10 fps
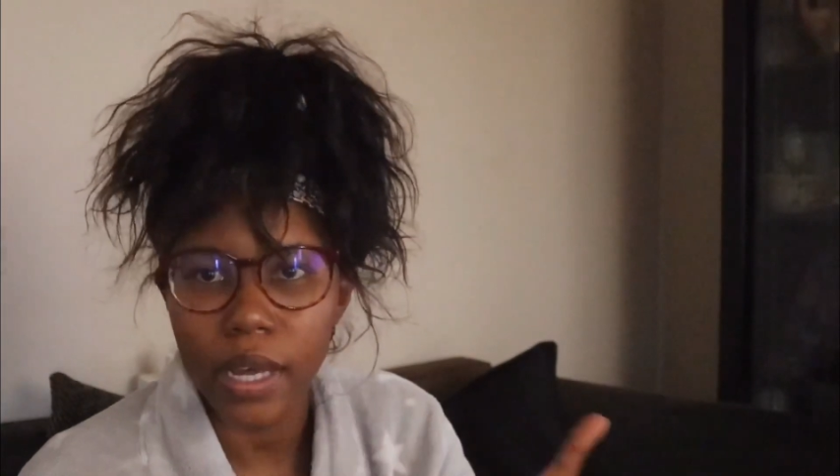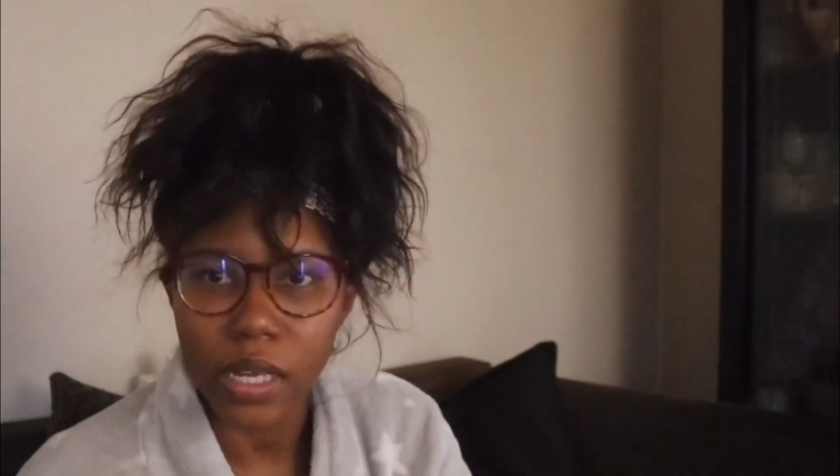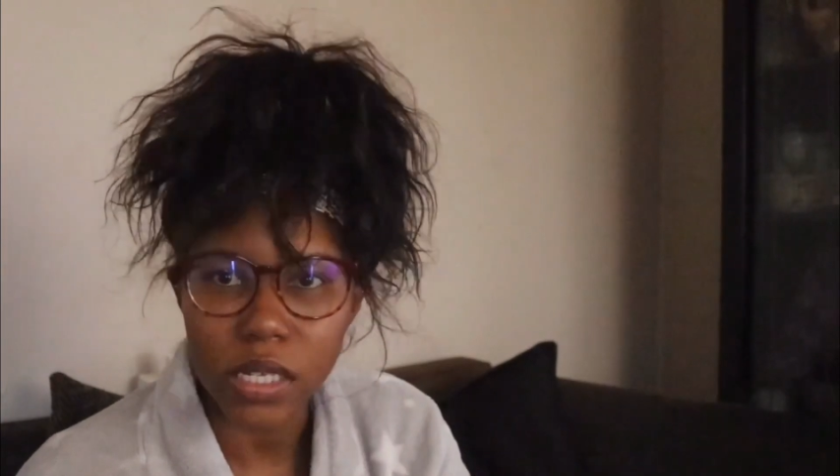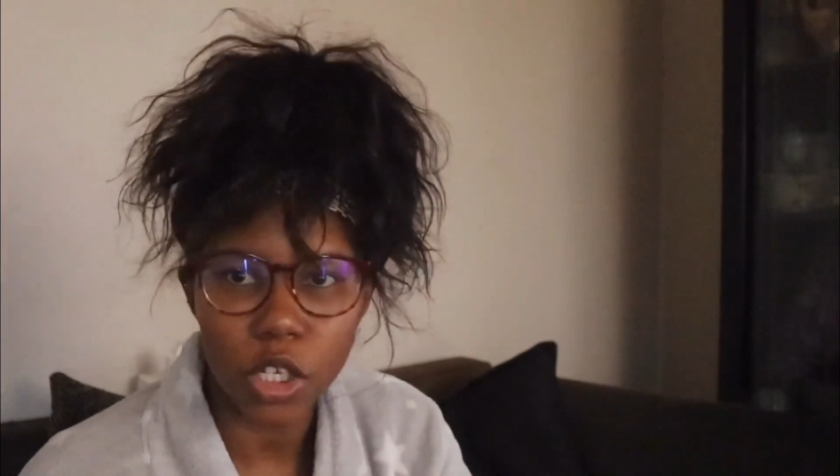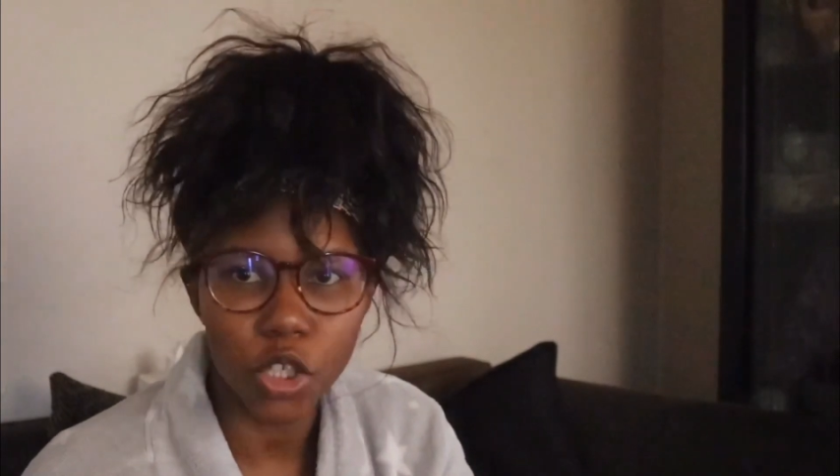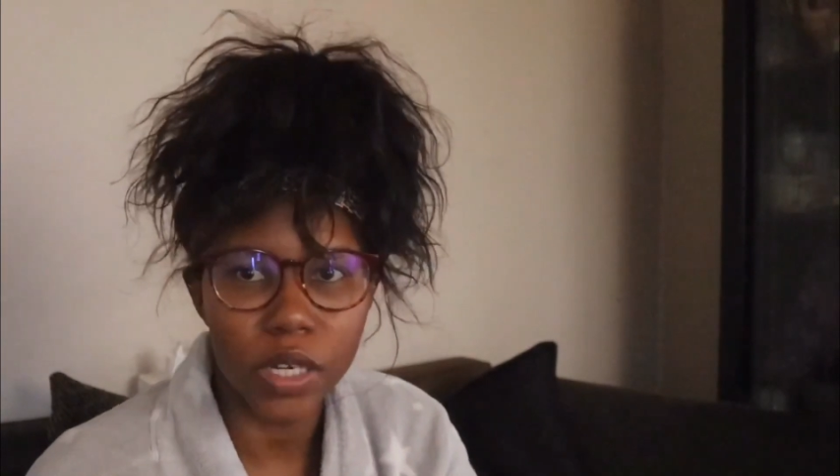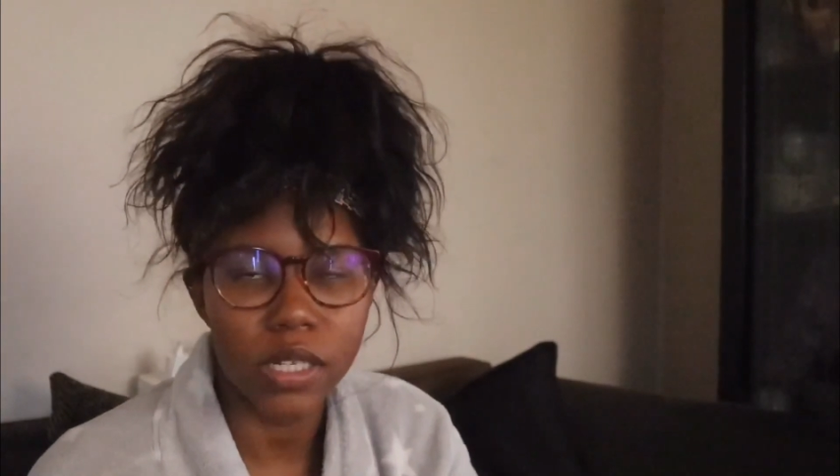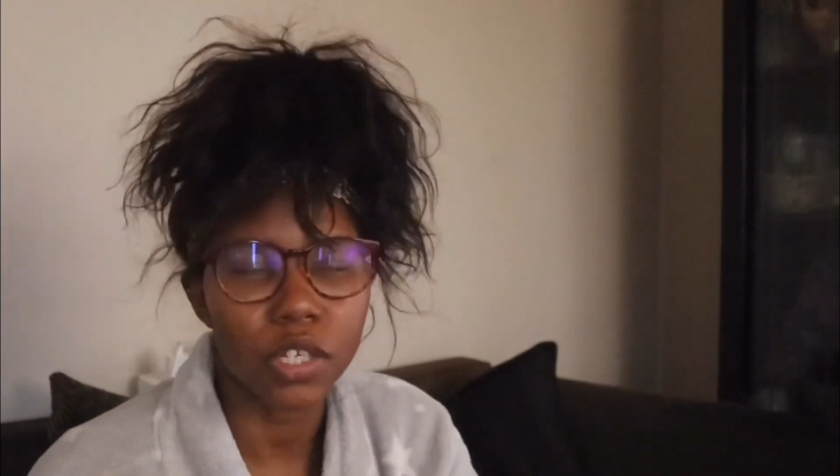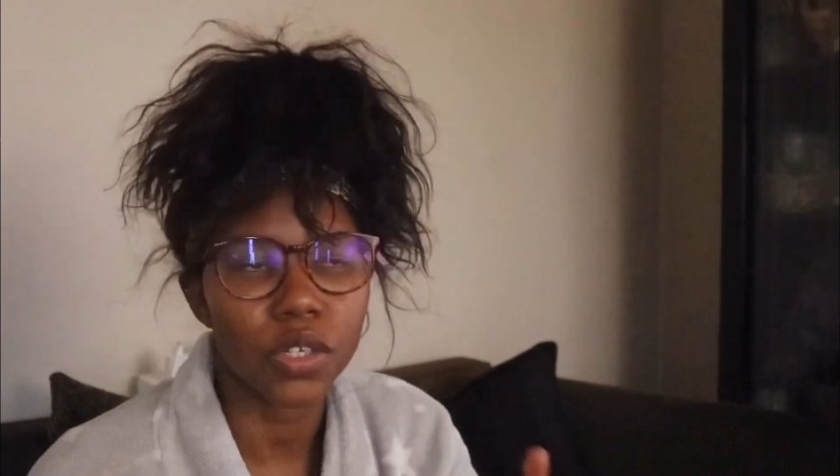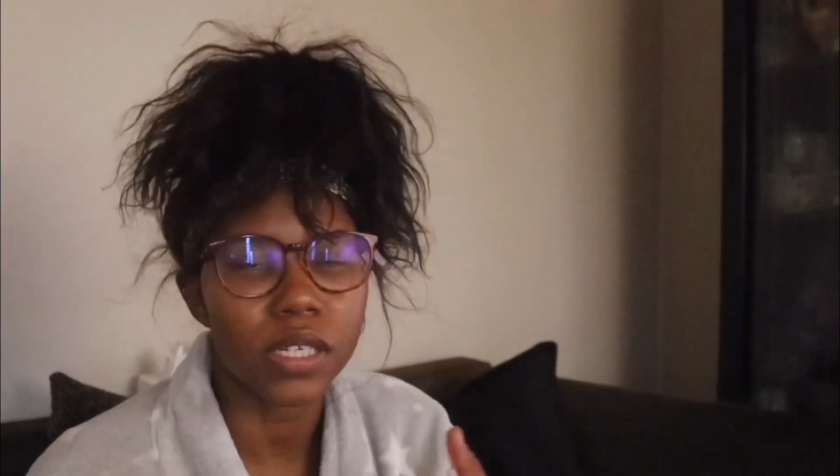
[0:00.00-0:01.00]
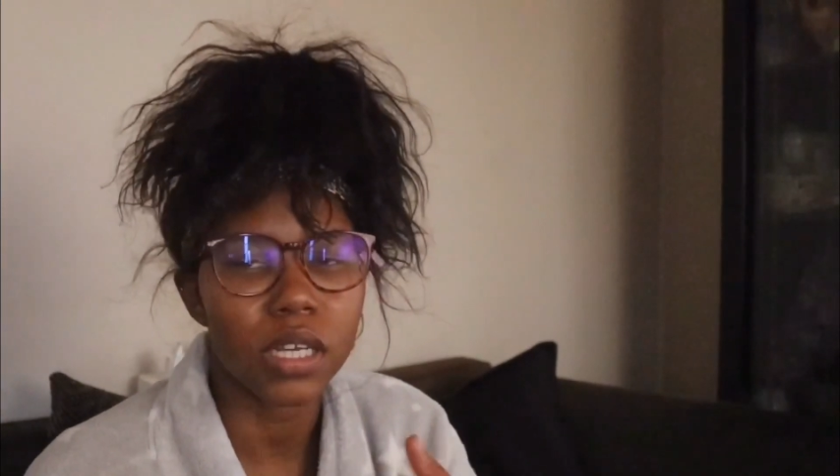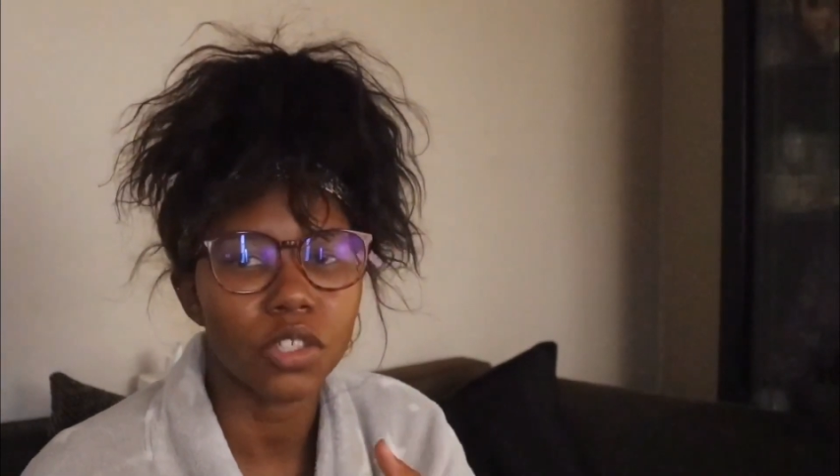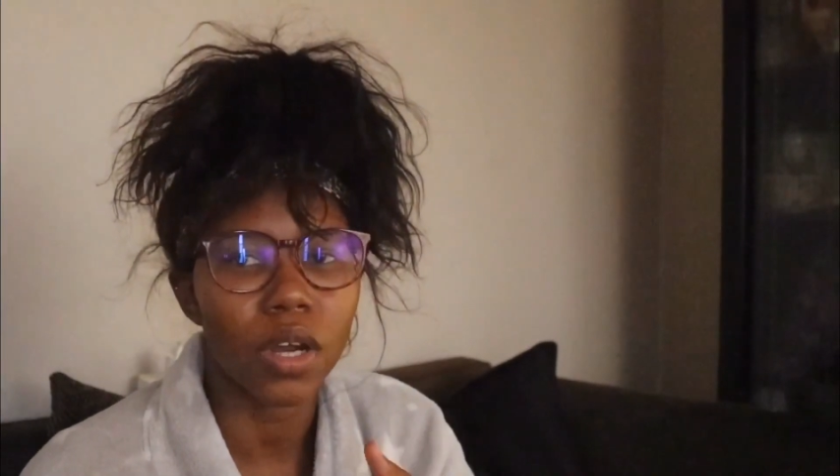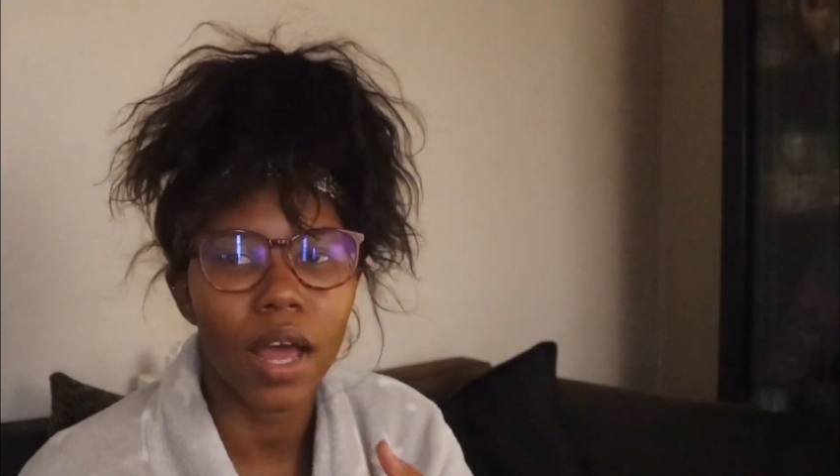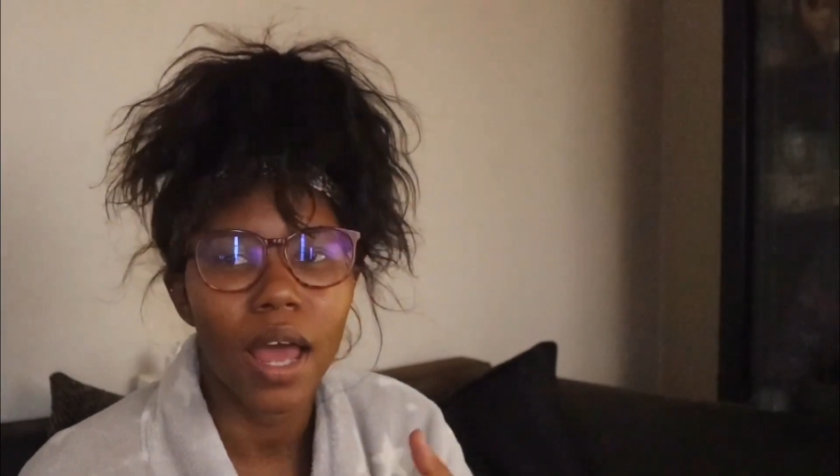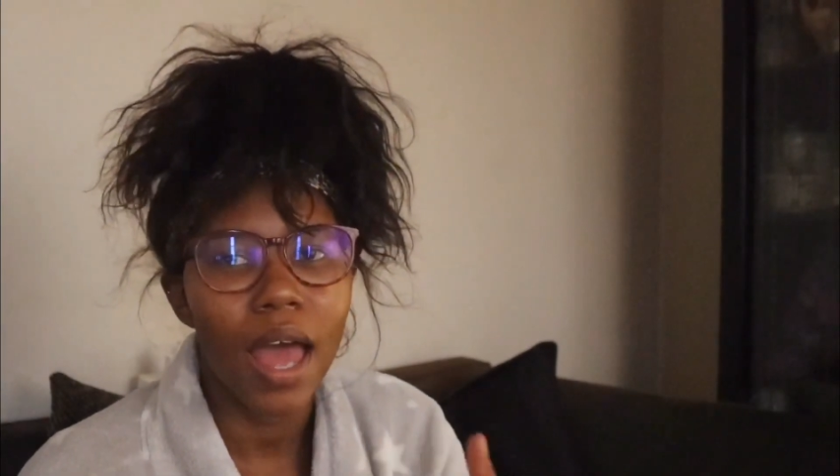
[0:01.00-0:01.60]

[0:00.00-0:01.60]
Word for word: etc., etc., etc.